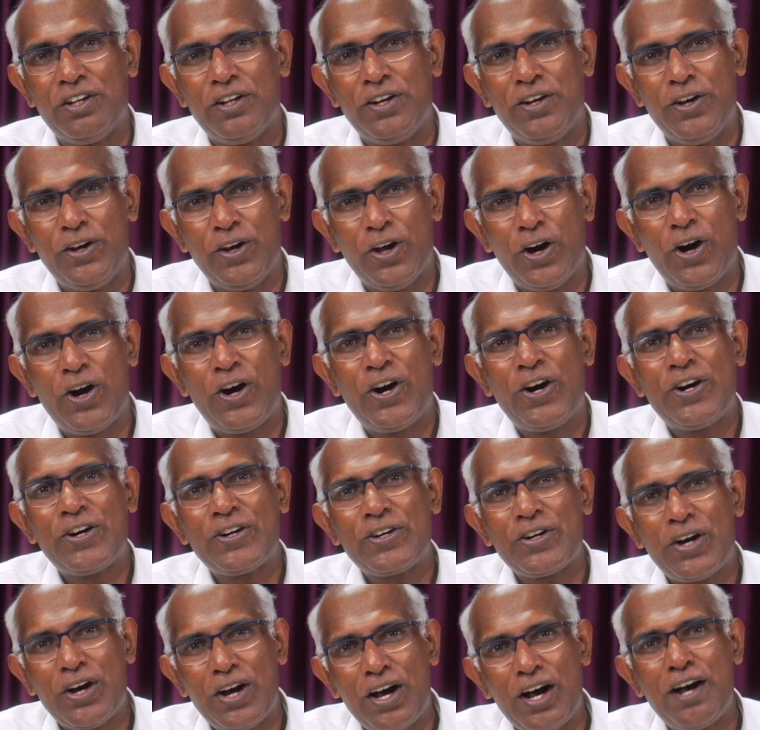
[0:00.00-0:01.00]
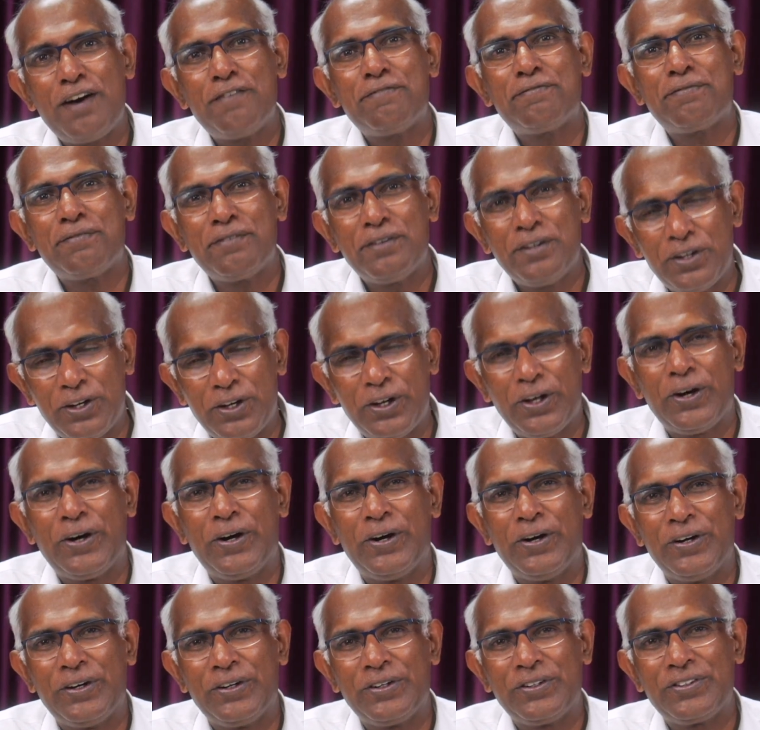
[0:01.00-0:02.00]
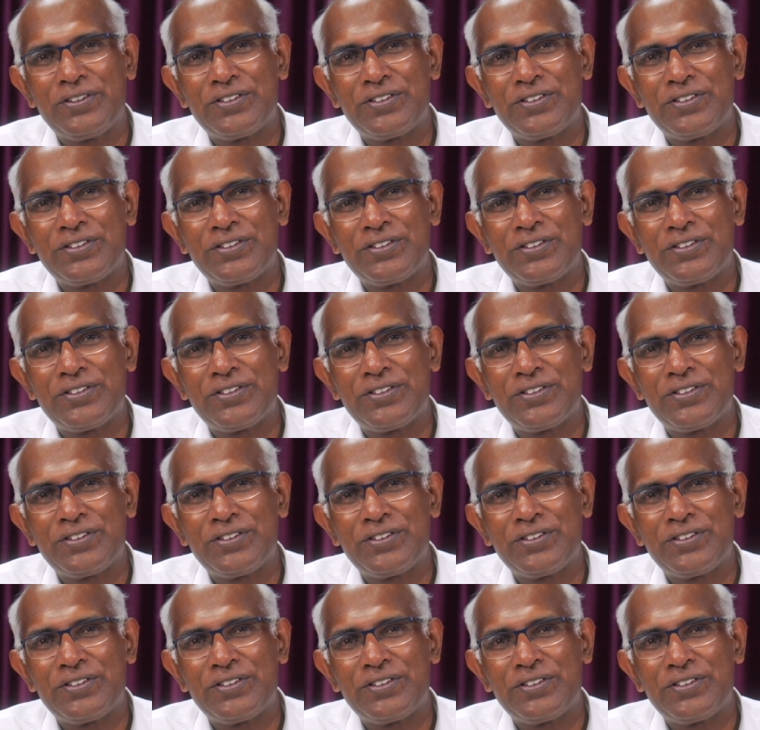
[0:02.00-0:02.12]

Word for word: Lord of lords.